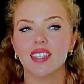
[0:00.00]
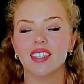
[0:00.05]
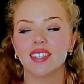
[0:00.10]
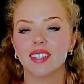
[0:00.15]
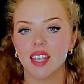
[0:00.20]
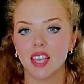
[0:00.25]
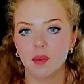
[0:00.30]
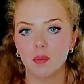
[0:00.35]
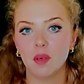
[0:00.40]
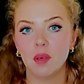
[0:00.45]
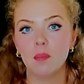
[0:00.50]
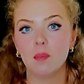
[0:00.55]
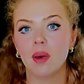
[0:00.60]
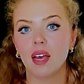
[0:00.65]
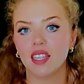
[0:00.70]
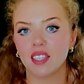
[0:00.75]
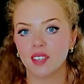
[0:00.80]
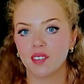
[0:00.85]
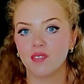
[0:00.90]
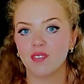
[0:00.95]

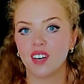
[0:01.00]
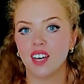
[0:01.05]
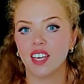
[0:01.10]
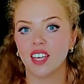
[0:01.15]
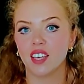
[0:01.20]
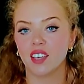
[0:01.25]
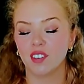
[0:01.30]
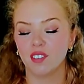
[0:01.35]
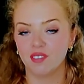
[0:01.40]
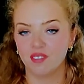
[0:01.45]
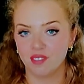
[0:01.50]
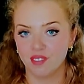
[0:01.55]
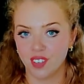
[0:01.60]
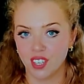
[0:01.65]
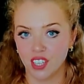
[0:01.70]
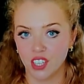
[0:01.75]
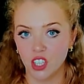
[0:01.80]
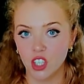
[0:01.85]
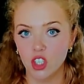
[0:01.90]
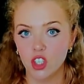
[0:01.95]
semi-mattifying
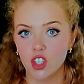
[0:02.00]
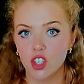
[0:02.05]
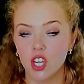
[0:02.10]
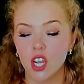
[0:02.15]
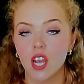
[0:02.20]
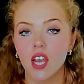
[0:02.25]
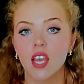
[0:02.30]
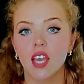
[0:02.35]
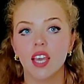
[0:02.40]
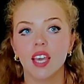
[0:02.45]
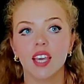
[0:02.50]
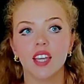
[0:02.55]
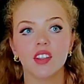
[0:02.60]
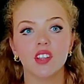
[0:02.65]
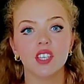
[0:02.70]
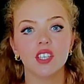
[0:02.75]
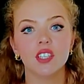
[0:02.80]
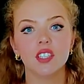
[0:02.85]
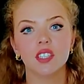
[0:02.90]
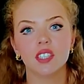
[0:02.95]
finish. It
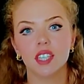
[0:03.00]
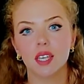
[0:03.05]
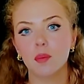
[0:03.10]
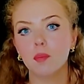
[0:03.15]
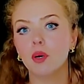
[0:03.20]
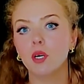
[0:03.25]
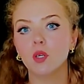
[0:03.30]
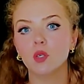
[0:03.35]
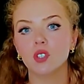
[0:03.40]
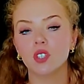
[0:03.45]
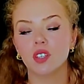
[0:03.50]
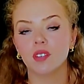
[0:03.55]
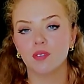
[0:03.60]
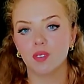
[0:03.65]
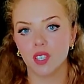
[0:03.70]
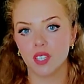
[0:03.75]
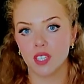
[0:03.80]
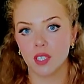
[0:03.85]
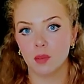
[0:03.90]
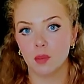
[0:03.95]
is the most
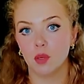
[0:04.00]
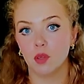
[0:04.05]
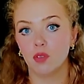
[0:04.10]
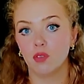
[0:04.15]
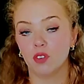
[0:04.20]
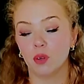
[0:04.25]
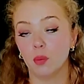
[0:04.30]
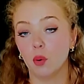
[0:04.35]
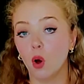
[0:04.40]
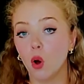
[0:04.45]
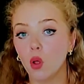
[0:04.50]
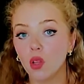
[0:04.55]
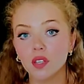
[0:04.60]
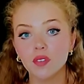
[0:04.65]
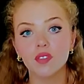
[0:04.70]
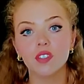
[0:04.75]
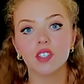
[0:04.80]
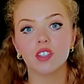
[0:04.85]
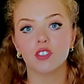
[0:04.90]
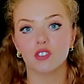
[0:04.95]
invisible from all of
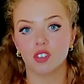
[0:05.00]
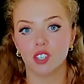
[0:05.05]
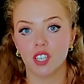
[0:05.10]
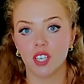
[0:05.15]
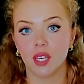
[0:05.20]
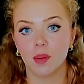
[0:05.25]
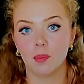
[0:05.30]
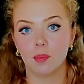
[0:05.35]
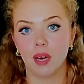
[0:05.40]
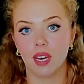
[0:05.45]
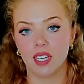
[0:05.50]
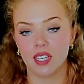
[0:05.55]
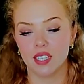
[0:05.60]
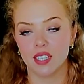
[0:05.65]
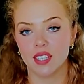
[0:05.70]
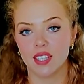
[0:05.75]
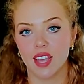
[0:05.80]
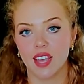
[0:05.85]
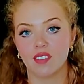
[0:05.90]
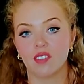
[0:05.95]
the 3 bars
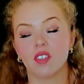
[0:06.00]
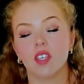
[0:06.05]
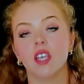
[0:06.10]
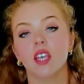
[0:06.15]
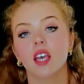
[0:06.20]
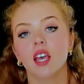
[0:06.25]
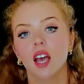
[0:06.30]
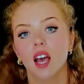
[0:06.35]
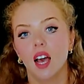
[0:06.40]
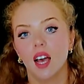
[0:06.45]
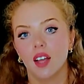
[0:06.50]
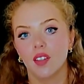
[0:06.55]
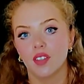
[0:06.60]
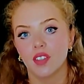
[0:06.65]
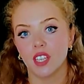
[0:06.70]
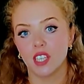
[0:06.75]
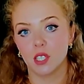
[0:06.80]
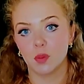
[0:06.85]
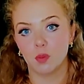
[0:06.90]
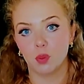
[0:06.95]
that
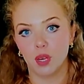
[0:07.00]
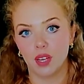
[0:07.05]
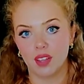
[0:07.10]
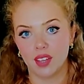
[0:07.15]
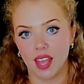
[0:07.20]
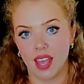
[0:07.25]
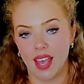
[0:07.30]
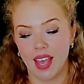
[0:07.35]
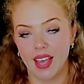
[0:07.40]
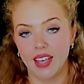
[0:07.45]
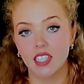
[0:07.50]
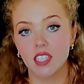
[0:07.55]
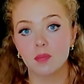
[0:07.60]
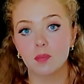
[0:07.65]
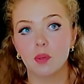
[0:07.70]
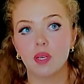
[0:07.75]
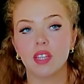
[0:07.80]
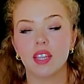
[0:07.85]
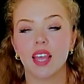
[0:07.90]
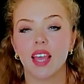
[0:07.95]
this brand has.
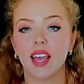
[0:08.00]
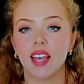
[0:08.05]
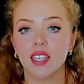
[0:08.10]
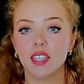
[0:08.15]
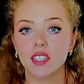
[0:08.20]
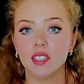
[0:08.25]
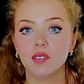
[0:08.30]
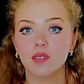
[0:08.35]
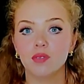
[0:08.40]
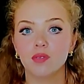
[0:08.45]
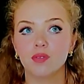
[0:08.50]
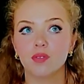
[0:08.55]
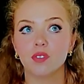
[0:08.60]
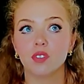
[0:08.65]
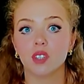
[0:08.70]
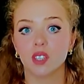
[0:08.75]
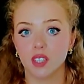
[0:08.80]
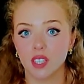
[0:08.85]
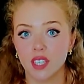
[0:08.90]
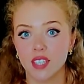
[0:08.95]
But as of
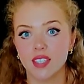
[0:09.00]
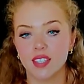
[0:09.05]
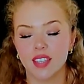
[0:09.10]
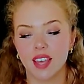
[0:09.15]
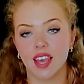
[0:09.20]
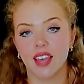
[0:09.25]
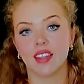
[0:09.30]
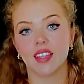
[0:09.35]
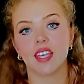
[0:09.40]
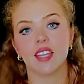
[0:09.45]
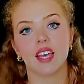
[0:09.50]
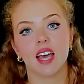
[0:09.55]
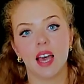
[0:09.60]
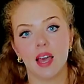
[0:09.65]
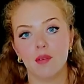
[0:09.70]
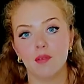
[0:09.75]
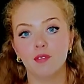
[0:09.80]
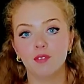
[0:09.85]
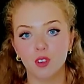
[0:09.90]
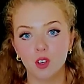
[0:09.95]
this day that I'm
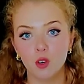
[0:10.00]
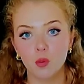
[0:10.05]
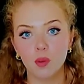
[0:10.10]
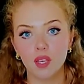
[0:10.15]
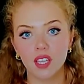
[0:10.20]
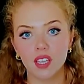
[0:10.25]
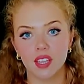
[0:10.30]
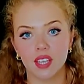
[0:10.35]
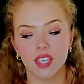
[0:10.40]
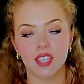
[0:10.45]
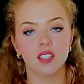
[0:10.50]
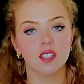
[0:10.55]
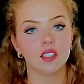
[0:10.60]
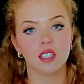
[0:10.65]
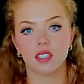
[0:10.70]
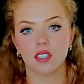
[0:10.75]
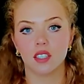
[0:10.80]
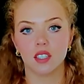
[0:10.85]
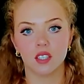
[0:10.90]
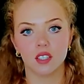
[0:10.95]
filming this, this
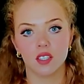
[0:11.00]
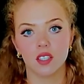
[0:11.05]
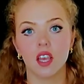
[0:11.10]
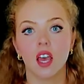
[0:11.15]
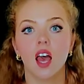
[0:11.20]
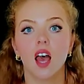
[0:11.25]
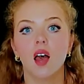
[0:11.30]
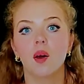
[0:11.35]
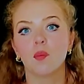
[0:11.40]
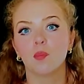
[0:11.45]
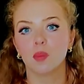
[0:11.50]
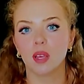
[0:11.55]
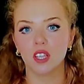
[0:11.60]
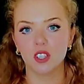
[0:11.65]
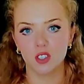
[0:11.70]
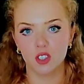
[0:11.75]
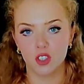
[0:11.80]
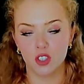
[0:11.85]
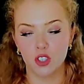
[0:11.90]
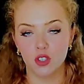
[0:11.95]
is
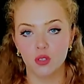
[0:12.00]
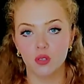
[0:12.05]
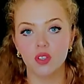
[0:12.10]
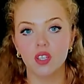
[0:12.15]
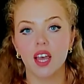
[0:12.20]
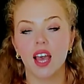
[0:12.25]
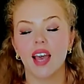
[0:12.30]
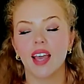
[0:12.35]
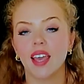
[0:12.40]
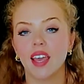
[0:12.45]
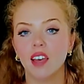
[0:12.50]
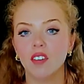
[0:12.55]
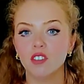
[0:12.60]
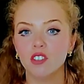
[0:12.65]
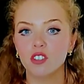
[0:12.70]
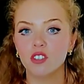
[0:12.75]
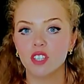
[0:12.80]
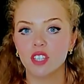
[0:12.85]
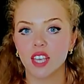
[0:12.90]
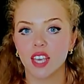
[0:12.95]
mid-June, I have to
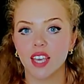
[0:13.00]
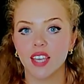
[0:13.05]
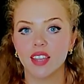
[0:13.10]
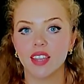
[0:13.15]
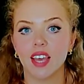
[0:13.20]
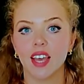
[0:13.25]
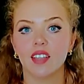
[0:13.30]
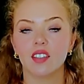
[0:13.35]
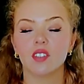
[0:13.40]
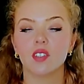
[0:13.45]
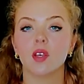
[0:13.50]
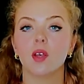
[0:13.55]
say that